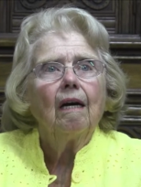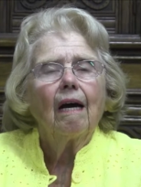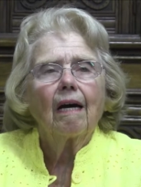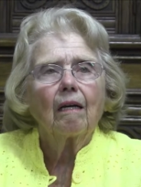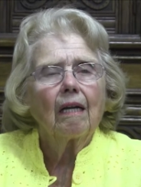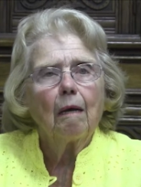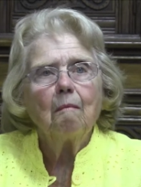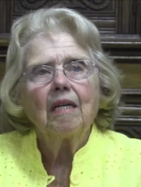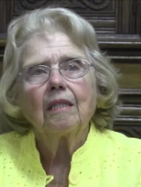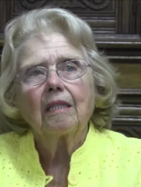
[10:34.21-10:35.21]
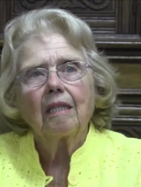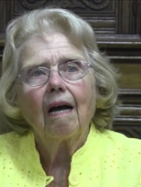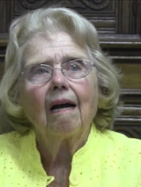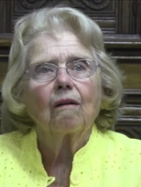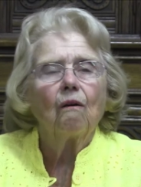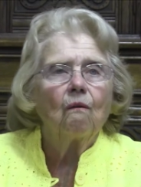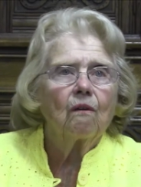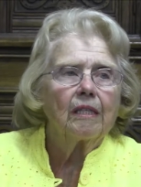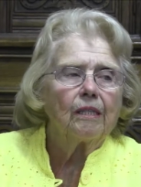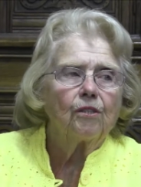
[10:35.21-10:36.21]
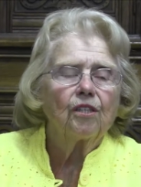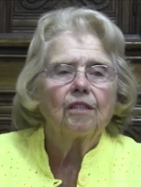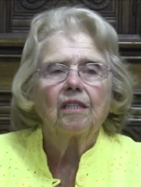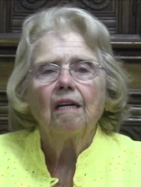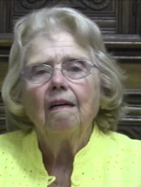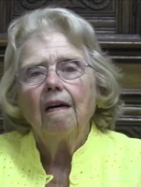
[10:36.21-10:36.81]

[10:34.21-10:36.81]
and lemons and oranges,